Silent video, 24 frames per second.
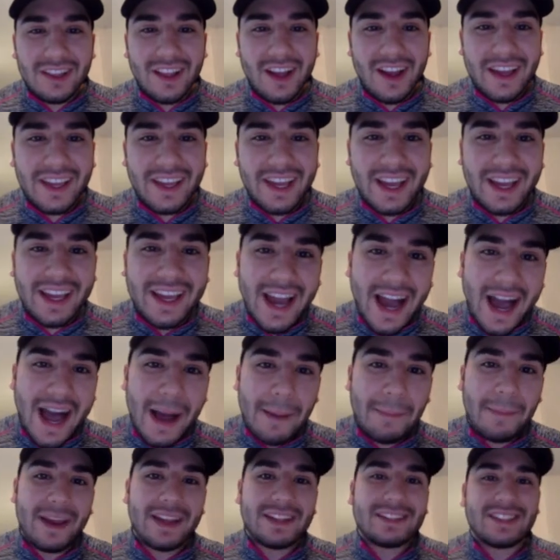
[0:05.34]
a like,
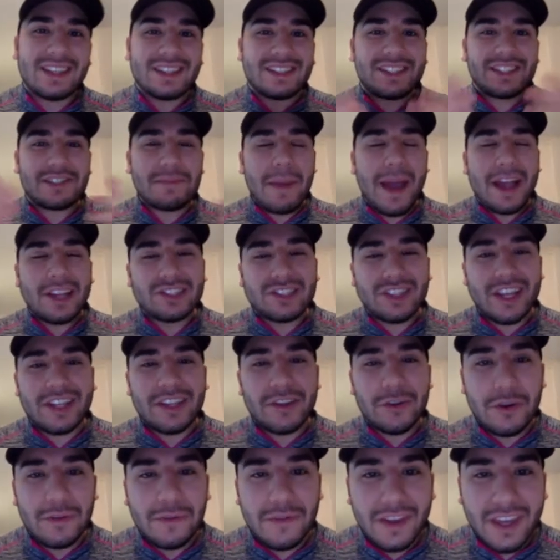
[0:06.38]
comment, and smash that
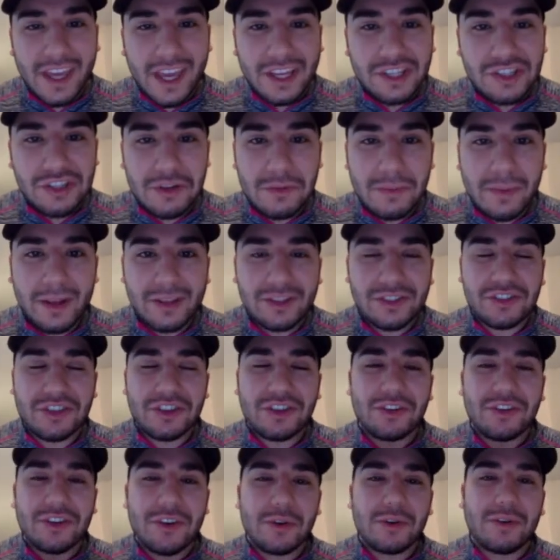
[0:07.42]
notification bell so
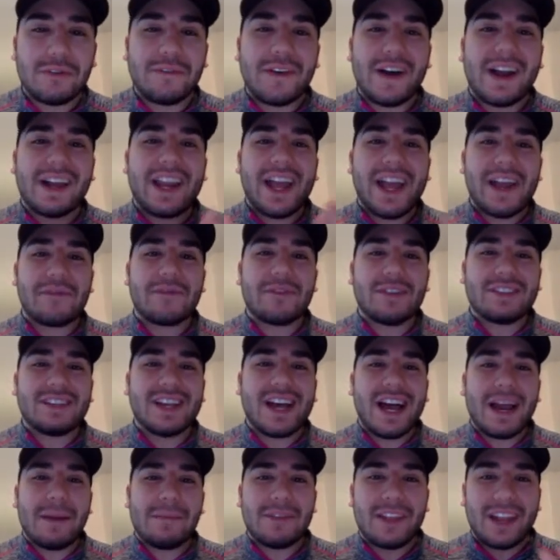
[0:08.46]
you're notified every
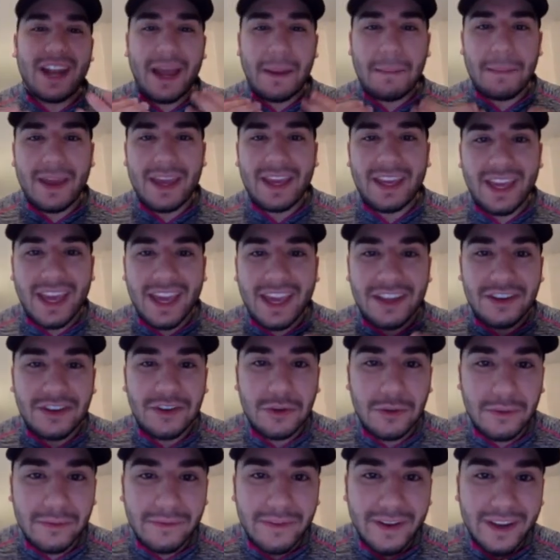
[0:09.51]
time that I make a
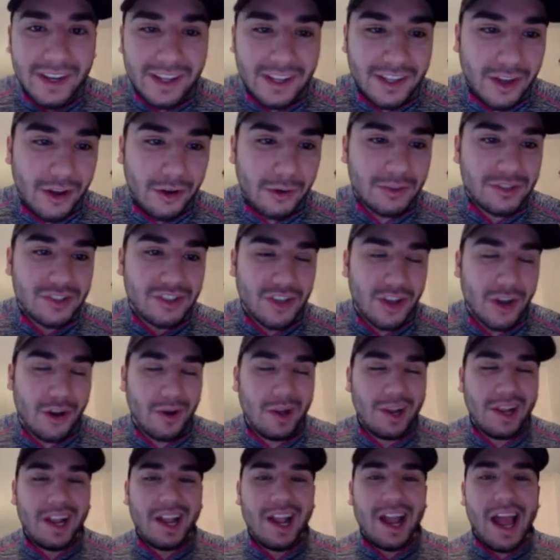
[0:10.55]
new video.
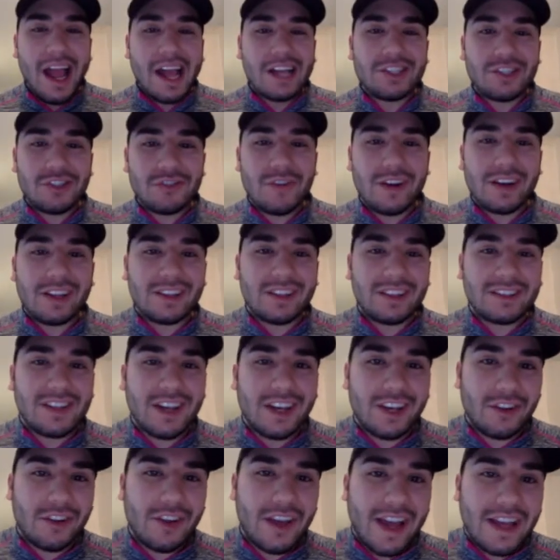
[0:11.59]
So, as you read in the
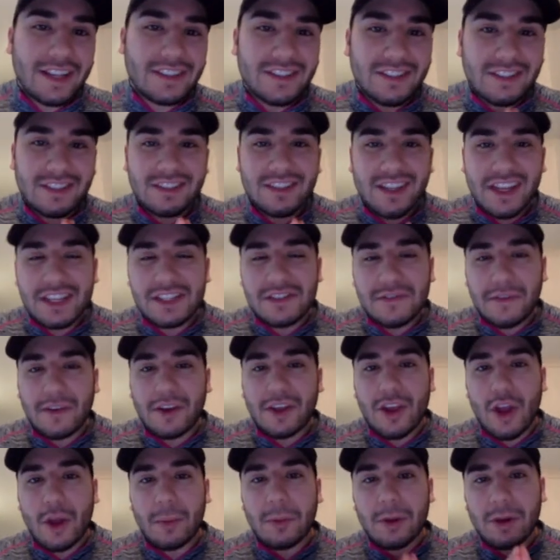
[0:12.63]
title guys, in today's
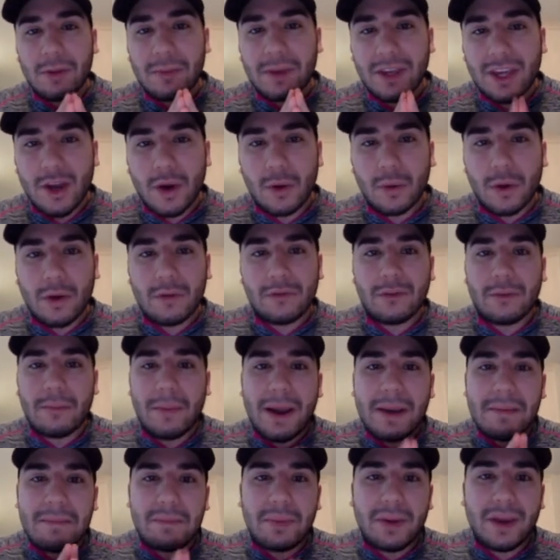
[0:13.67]
video I'm going to be going over
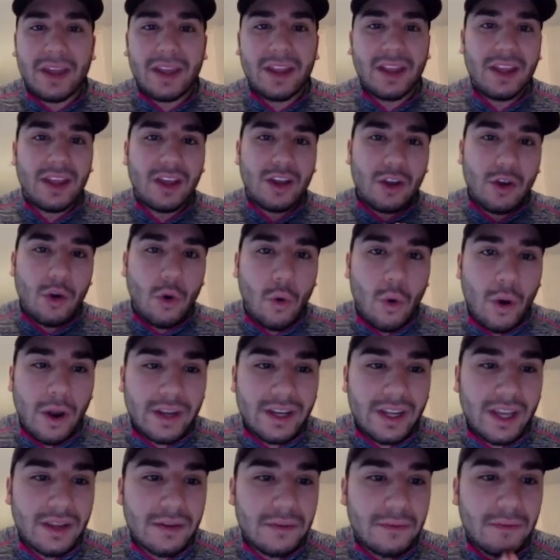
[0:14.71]
my
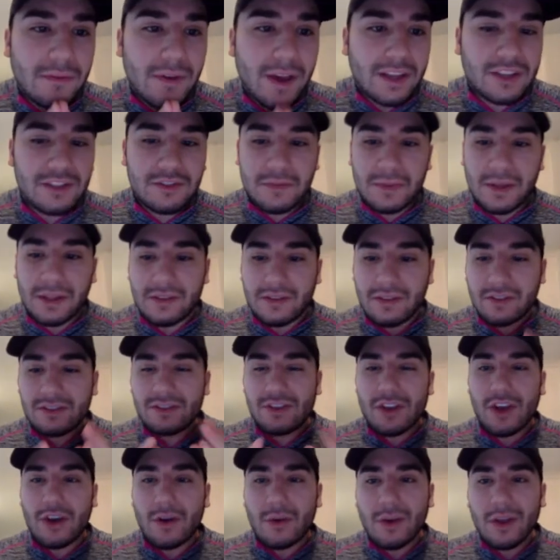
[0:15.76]
Bitcoin investment.
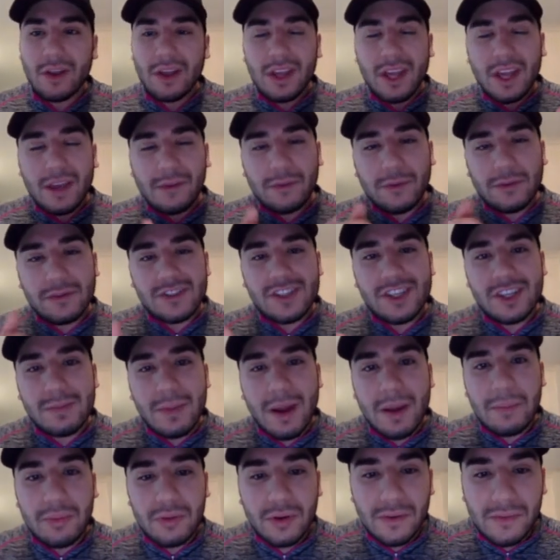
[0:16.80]
So, if you've seen
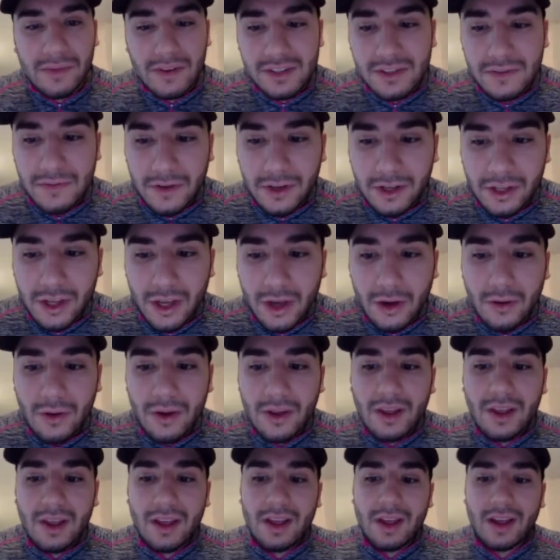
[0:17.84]
my previous video,
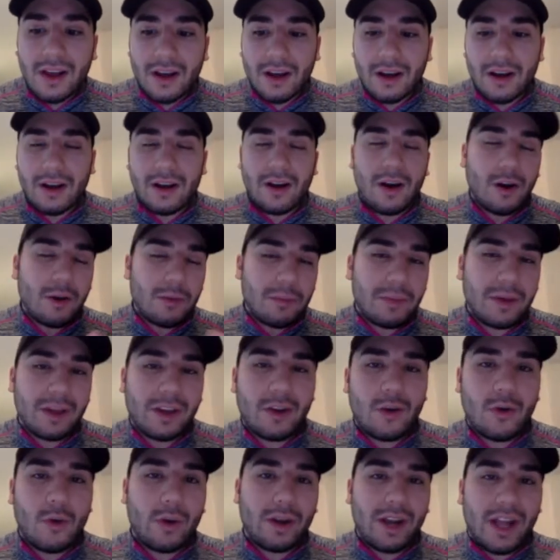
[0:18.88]
uh, on
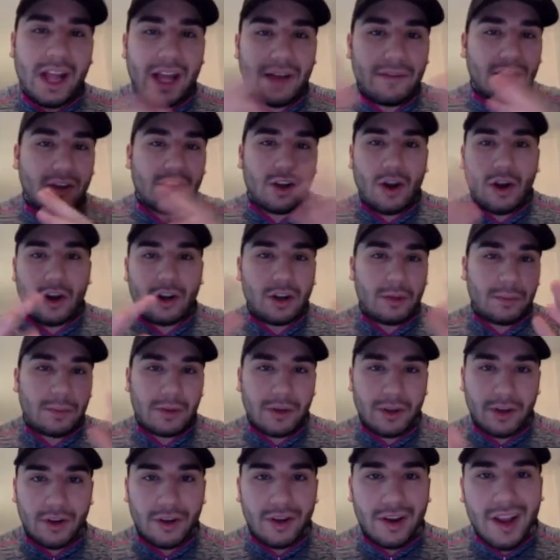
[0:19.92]
Bitcoin. I'll have a card up
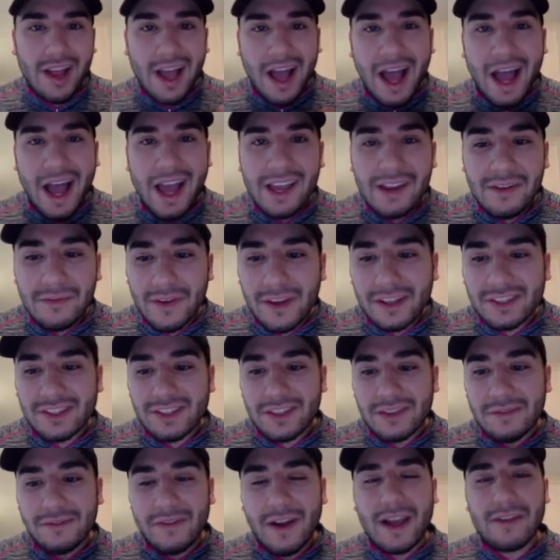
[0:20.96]
here. I
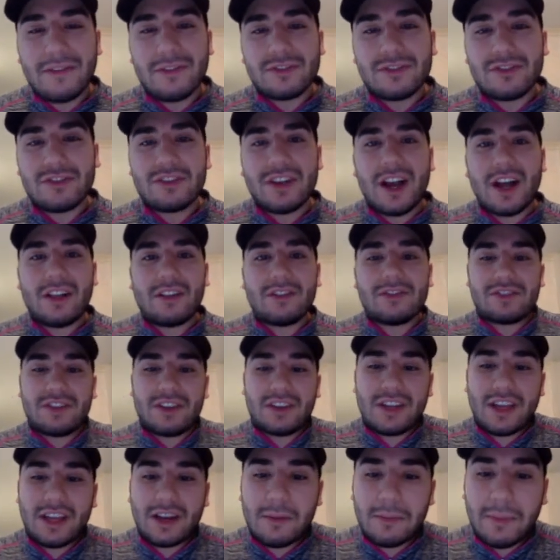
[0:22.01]
invested $500
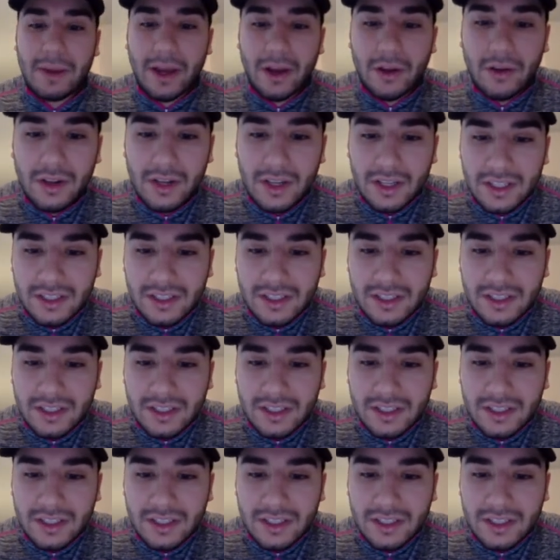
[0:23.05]
in at about